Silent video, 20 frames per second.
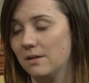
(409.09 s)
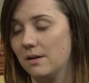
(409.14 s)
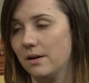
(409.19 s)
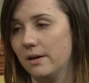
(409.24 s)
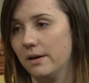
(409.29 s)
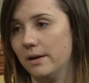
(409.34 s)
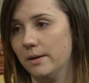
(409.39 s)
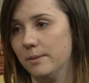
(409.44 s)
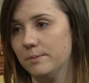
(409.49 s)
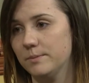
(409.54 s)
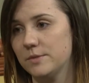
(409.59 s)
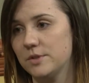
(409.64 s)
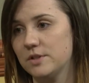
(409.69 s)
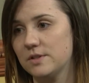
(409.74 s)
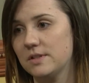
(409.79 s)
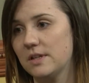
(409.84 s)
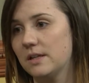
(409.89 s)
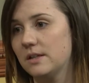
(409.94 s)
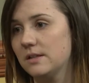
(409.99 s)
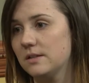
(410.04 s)
Um, to
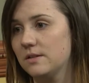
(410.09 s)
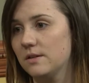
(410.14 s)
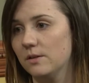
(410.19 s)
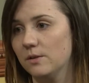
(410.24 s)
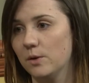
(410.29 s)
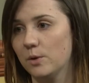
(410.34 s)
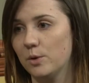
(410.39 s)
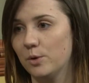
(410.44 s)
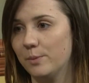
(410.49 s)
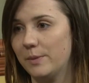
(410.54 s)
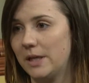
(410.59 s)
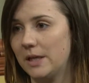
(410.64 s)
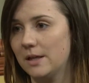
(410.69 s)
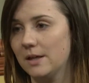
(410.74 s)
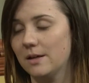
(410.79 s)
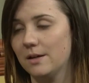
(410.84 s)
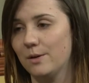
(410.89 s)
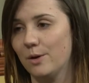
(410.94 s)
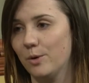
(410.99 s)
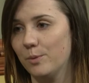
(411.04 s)
send it to the local media
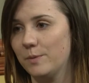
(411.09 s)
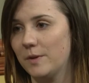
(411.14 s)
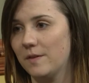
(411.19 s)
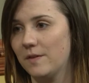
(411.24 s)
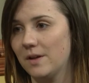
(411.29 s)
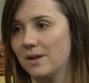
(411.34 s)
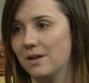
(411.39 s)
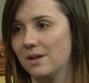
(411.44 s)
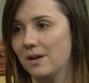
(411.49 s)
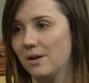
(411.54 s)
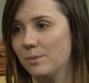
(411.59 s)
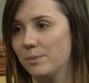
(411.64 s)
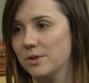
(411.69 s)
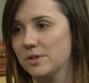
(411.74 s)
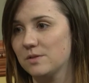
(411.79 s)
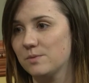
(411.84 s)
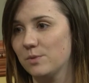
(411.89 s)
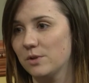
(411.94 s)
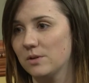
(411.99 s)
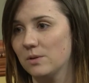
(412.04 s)
and hope that they can help us
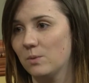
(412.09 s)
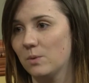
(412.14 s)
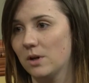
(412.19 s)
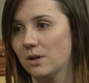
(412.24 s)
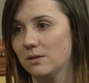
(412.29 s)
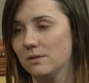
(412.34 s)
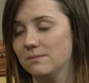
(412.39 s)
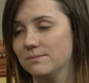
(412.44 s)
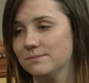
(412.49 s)
spread the word.